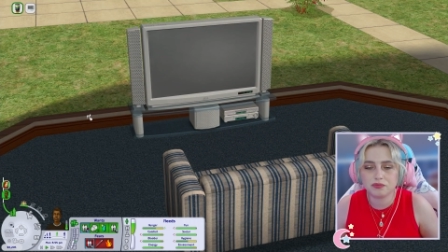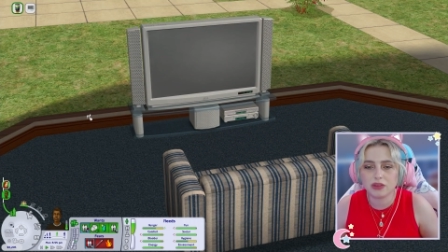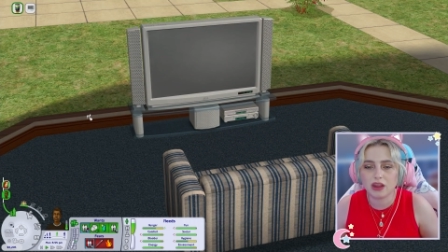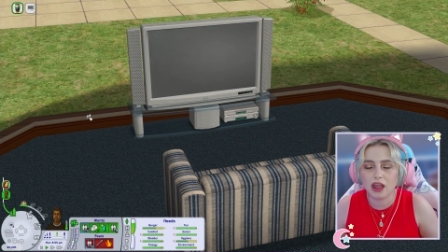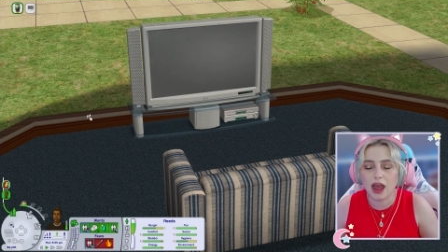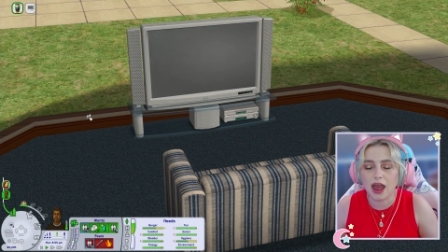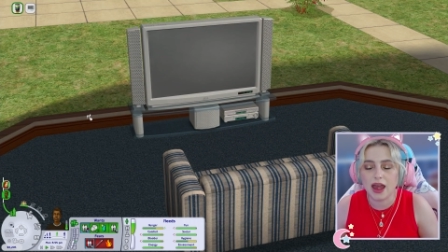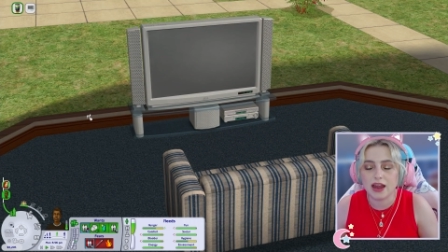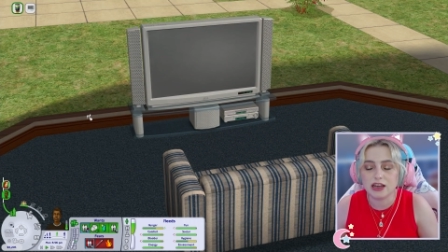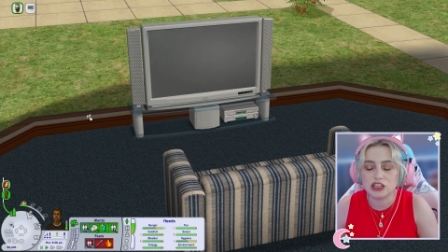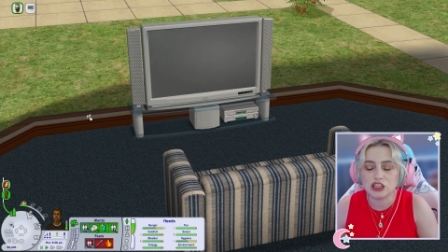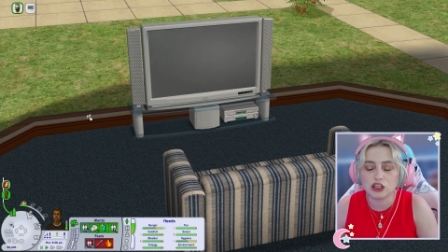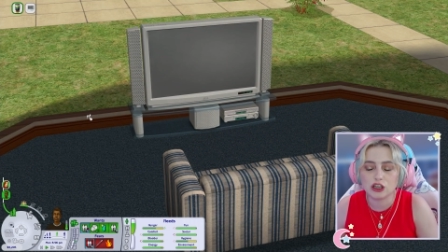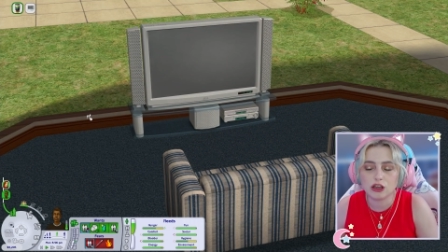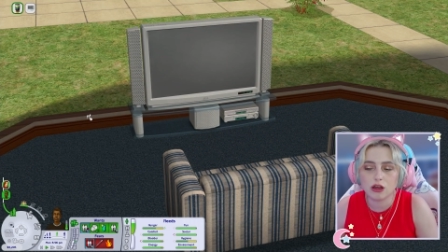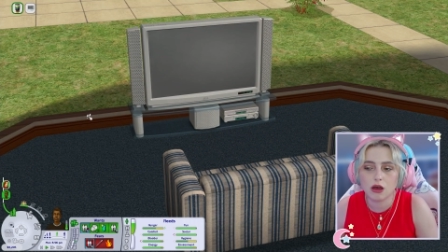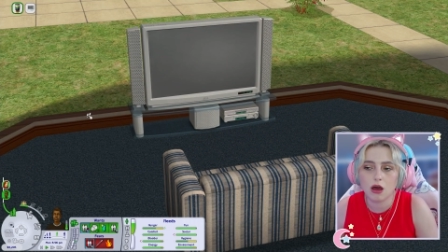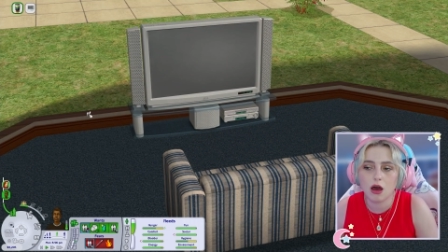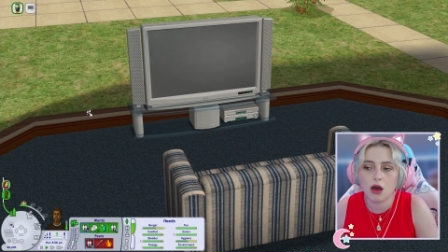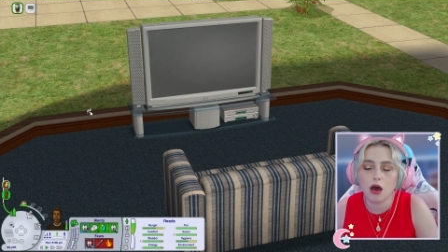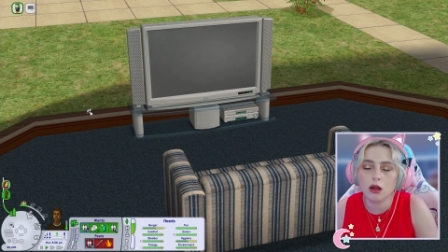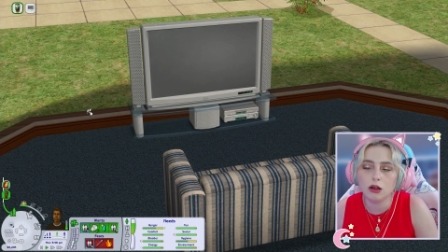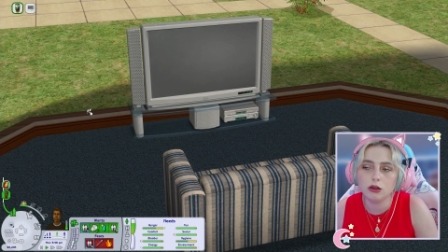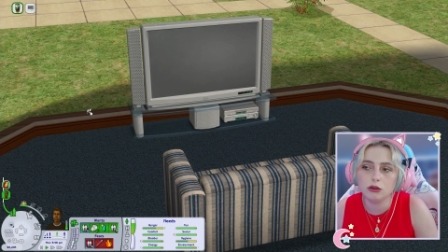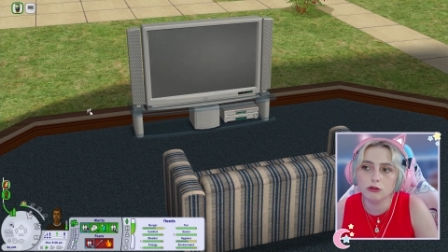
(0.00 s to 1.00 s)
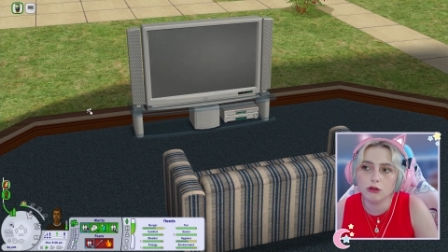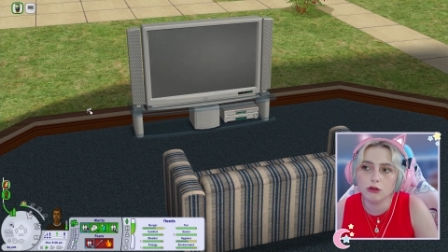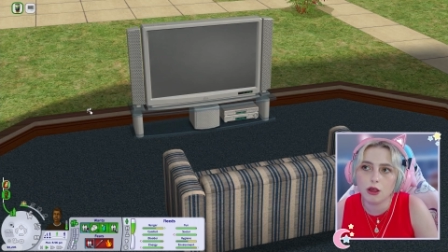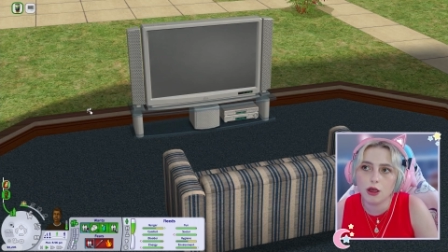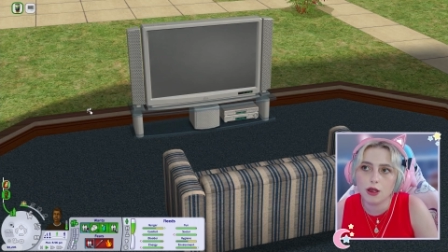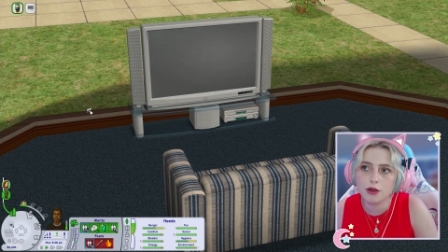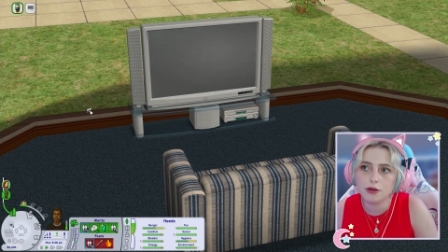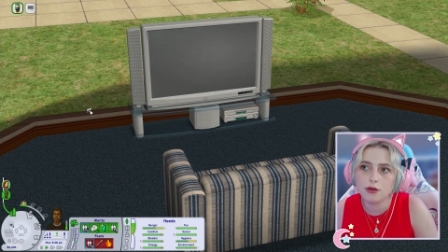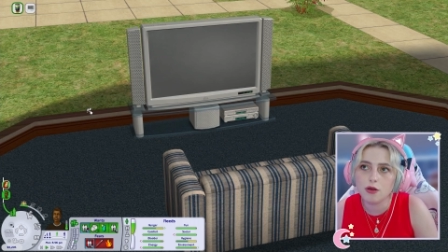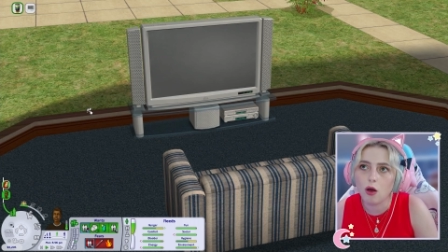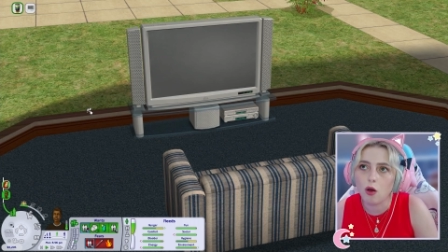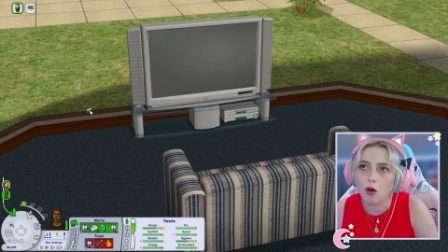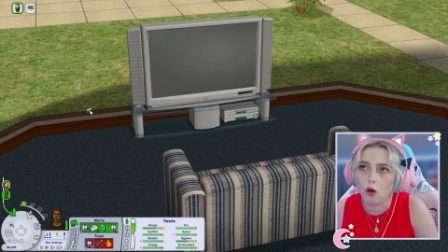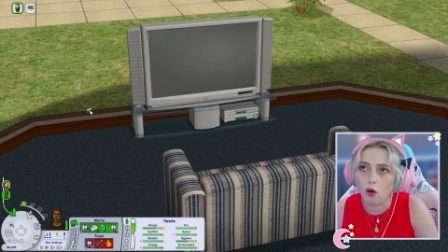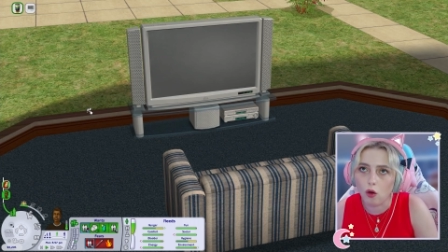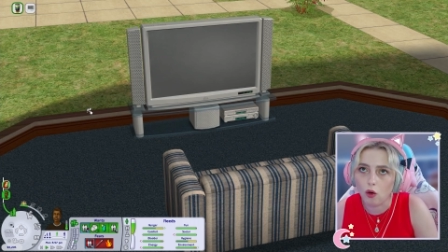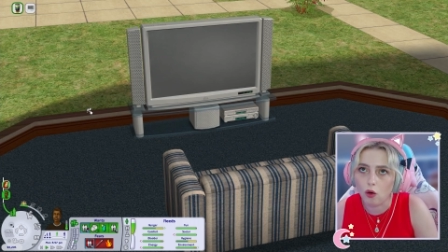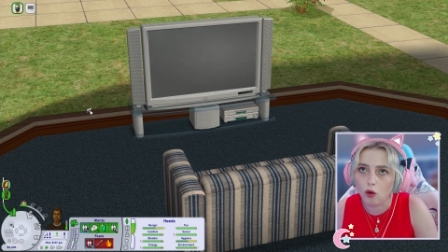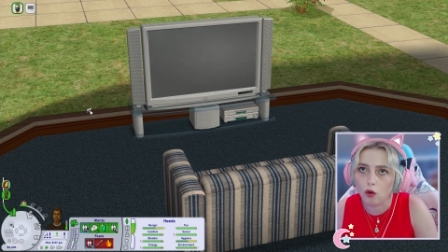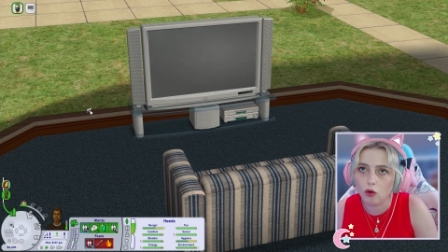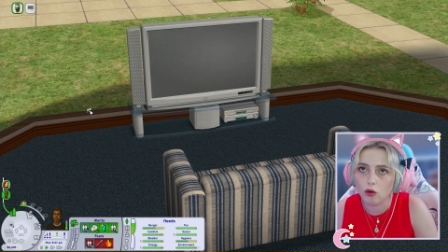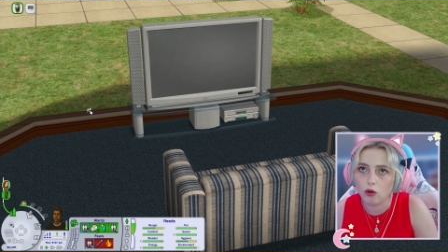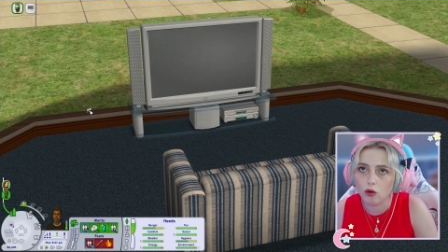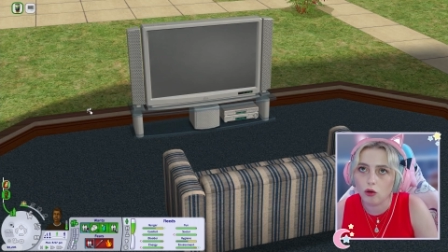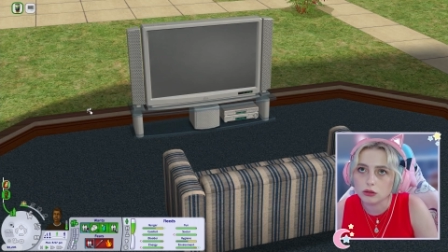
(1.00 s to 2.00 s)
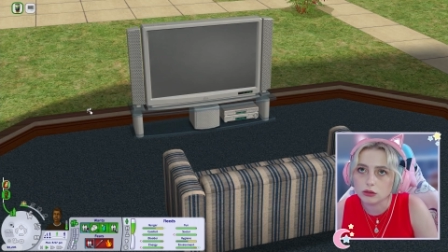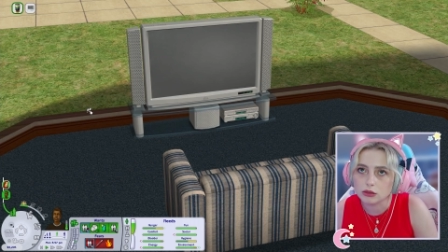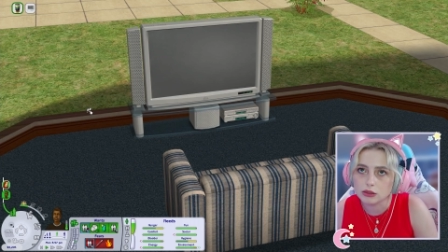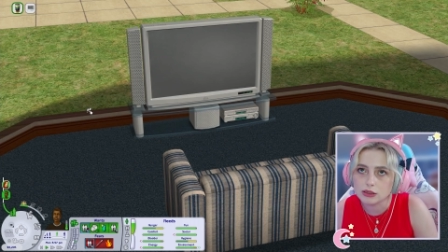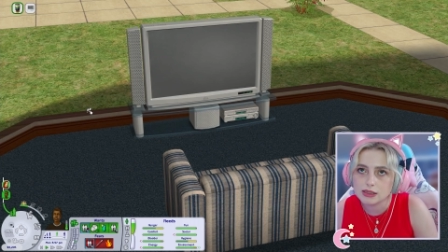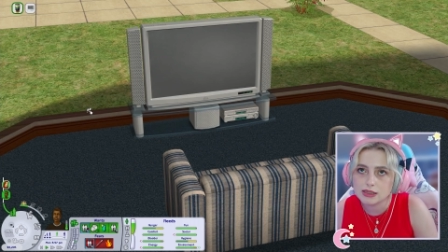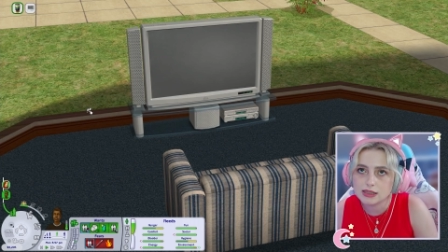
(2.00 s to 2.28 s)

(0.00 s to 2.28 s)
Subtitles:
and you can't learn all